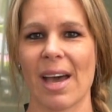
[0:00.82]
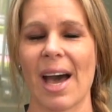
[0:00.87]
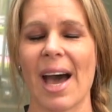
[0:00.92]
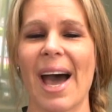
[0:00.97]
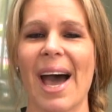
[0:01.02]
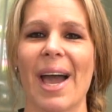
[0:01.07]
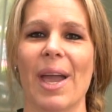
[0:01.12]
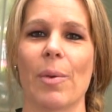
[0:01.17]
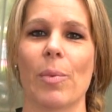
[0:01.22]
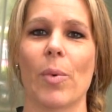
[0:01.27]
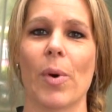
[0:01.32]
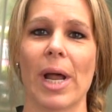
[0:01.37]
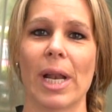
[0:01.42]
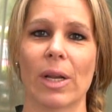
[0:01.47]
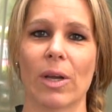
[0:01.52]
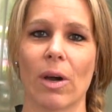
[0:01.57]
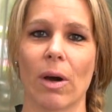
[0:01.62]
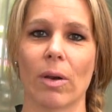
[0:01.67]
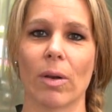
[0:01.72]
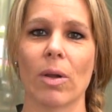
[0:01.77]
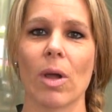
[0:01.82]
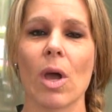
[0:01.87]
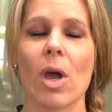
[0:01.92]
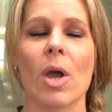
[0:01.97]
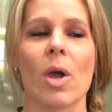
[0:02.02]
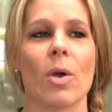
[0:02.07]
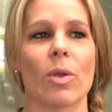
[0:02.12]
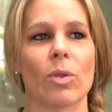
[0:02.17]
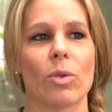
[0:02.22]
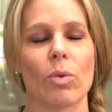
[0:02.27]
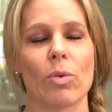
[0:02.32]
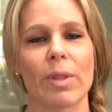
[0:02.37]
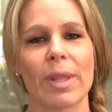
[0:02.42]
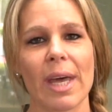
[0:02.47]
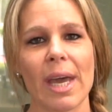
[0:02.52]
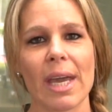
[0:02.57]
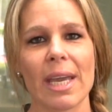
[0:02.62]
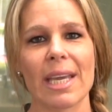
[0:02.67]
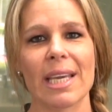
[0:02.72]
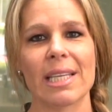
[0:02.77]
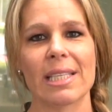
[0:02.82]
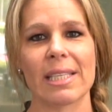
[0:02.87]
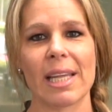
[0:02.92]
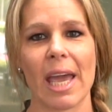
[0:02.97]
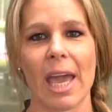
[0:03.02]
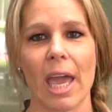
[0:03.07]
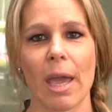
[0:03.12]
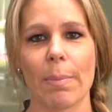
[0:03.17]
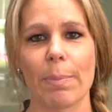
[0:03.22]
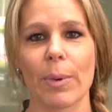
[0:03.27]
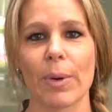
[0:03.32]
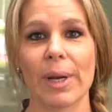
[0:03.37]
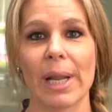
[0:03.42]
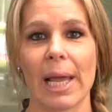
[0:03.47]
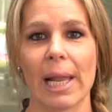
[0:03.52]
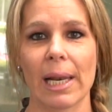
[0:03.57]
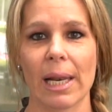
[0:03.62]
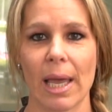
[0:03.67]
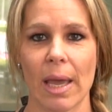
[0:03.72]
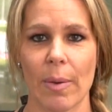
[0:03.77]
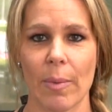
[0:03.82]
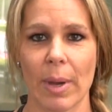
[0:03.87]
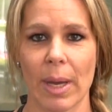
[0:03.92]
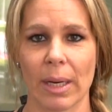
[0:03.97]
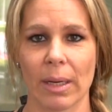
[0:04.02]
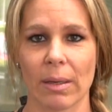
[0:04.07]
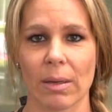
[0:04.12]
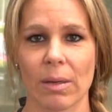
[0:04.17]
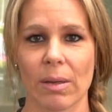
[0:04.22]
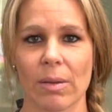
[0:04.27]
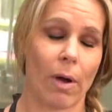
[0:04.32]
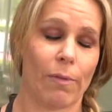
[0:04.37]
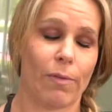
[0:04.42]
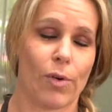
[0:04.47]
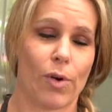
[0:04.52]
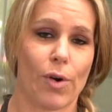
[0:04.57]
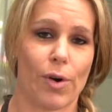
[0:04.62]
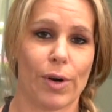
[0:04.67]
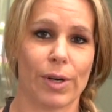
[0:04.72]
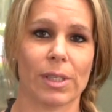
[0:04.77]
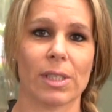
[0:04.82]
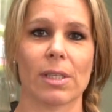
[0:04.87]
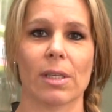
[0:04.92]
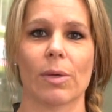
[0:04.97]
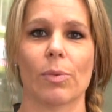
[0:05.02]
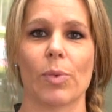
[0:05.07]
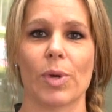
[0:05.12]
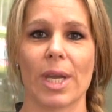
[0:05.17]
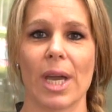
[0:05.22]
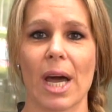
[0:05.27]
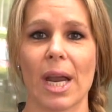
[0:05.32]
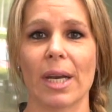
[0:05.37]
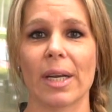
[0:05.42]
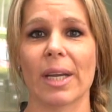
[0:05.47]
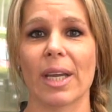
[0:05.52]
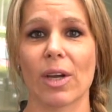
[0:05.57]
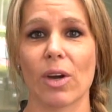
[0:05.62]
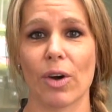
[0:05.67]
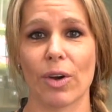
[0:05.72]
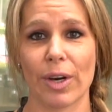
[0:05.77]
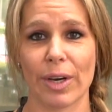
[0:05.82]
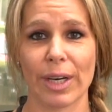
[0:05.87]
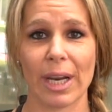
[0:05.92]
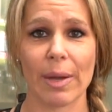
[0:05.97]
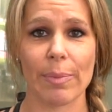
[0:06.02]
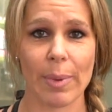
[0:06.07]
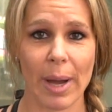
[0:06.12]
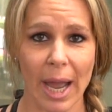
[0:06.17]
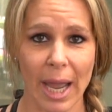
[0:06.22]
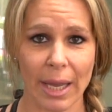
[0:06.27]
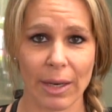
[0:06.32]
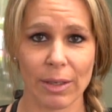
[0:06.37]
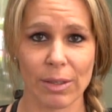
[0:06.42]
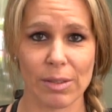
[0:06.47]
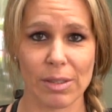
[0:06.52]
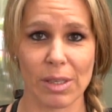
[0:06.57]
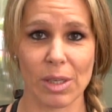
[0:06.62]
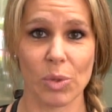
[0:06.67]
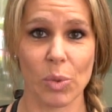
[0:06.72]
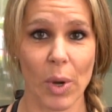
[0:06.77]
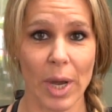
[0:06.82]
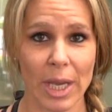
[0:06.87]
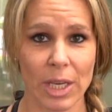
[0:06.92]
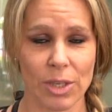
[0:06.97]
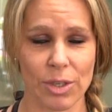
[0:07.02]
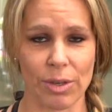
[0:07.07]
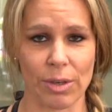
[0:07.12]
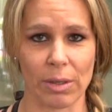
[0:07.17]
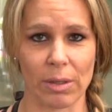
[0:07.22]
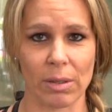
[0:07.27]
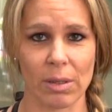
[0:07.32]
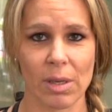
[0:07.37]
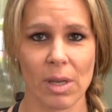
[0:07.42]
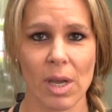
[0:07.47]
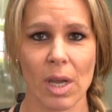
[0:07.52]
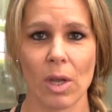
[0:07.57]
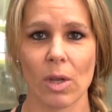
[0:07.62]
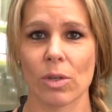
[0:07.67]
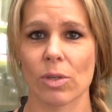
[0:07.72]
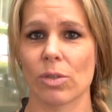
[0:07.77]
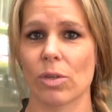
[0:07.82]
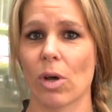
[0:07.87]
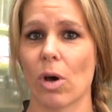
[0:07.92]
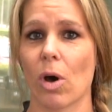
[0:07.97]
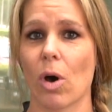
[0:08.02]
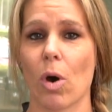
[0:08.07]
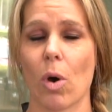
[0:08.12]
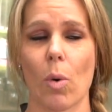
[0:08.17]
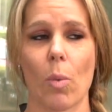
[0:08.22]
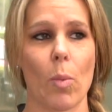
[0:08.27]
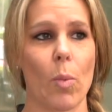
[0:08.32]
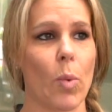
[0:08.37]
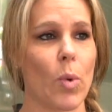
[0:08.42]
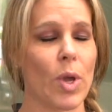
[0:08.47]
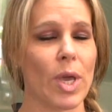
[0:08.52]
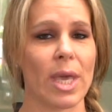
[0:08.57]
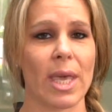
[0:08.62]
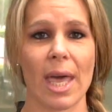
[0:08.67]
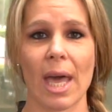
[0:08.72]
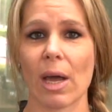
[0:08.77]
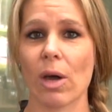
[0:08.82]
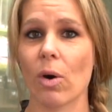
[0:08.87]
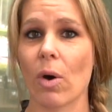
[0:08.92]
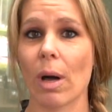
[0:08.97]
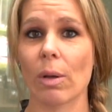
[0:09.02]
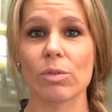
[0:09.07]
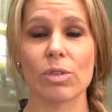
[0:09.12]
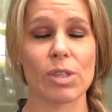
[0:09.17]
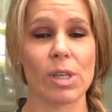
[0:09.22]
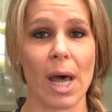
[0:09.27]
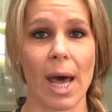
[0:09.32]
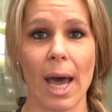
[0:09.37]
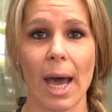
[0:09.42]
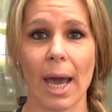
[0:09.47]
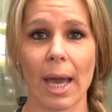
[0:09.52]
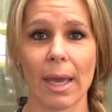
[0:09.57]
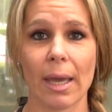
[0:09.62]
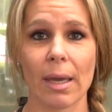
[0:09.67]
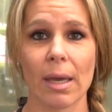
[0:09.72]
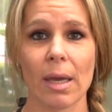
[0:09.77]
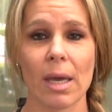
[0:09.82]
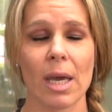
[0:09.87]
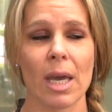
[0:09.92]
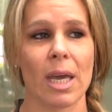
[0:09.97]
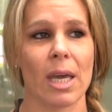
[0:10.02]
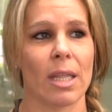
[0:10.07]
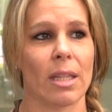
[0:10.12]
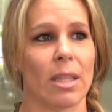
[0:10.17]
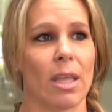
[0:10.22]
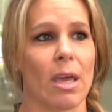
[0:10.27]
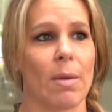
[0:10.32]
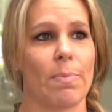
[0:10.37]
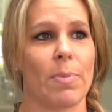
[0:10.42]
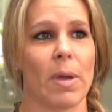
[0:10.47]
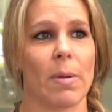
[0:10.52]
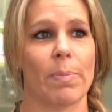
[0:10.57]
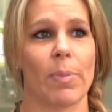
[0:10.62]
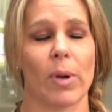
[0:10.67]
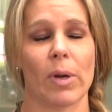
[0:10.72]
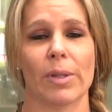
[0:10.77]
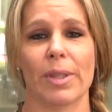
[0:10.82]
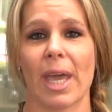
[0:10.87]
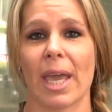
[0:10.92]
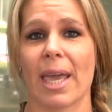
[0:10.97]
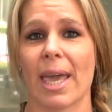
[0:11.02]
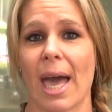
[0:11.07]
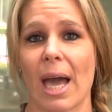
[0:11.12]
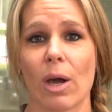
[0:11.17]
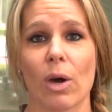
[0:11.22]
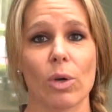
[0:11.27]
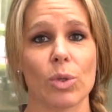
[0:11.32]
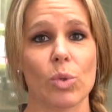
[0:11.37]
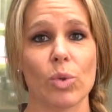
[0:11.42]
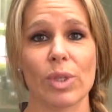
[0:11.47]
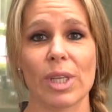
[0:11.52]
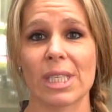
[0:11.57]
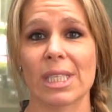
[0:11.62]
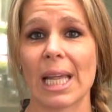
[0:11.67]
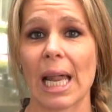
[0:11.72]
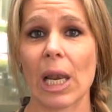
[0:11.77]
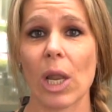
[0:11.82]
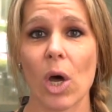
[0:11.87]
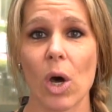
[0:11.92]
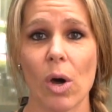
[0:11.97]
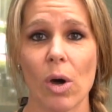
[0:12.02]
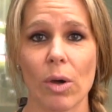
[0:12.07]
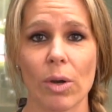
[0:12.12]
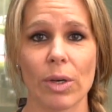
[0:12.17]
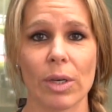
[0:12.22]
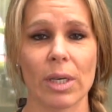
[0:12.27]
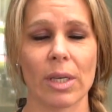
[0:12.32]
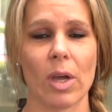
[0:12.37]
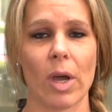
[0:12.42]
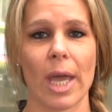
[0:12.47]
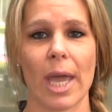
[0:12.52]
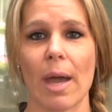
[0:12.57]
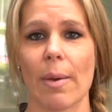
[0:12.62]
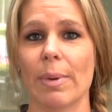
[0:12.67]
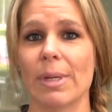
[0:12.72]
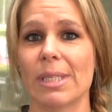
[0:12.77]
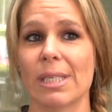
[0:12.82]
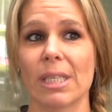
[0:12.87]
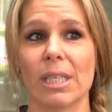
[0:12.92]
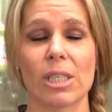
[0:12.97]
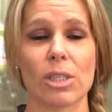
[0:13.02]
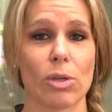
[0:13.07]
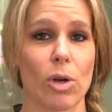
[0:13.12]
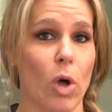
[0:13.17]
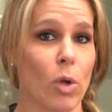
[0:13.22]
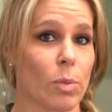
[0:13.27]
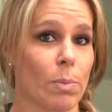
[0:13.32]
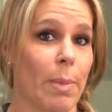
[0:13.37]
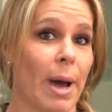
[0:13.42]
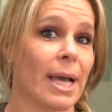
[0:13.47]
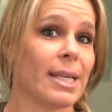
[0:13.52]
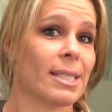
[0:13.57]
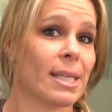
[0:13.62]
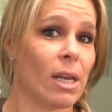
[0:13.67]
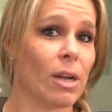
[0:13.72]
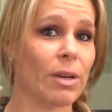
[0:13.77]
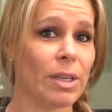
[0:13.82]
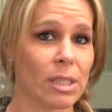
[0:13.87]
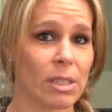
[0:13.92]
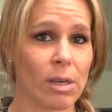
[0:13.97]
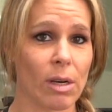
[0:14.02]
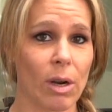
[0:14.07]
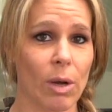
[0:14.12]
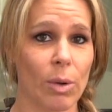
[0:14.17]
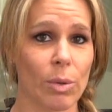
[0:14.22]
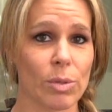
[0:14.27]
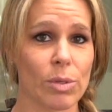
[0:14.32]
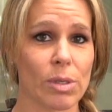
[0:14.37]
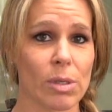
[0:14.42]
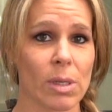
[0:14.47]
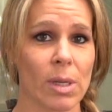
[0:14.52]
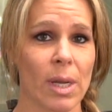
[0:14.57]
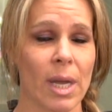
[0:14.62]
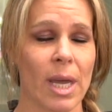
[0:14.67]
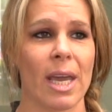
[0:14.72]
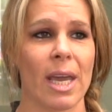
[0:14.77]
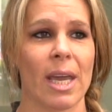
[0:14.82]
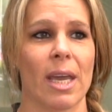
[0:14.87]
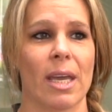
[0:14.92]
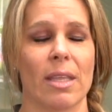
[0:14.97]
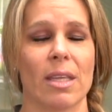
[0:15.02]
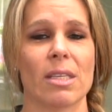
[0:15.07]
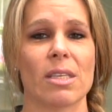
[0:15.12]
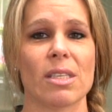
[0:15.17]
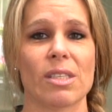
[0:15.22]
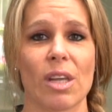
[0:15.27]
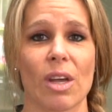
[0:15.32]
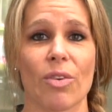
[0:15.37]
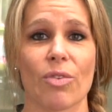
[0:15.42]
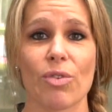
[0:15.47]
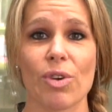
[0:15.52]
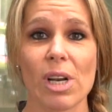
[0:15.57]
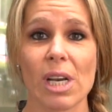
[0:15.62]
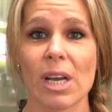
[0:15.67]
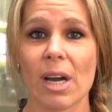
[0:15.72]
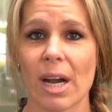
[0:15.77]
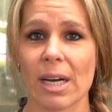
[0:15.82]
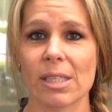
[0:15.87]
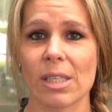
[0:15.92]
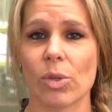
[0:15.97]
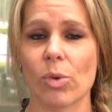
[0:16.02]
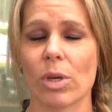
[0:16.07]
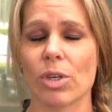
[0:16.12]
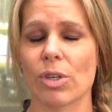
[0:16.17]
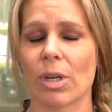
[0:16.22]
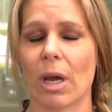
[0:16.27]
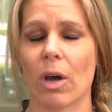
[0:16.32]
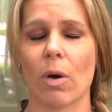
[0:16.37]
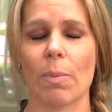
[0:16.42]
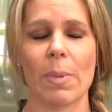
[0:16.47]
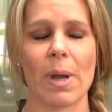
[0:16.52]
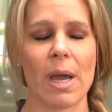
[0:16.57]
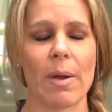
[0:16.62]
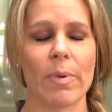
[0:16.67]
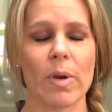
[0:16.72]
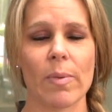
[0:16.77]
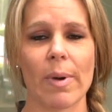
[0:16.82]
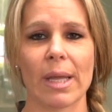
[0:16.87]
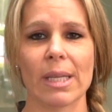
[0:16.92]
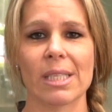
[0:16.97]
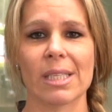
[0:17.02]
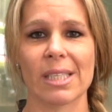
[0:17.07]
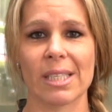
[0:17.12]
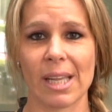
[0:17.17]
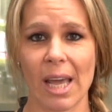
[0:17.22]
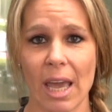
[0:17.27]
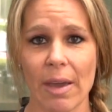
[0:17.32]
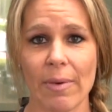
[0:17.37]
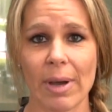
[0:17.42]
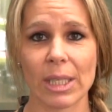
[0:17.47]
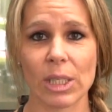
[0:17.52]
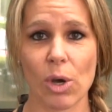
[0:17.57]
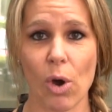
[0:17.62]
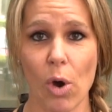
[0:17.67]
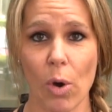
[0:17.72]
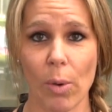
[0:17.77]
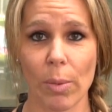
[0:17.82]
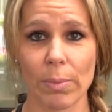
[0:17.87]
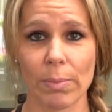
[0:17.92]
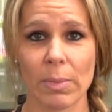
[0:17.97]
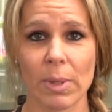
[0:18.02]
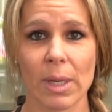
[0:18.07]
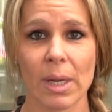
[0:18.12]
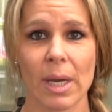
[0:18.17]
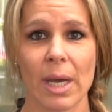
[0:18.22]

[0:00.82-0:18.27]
Hi, welcome. Today is April 11. Of course, we are in coronavirus situation. So we can go outside, the people, they can go to the salon, everything is closed. My salon is closed. This is a really hard situation. I hope everybody is safe at home.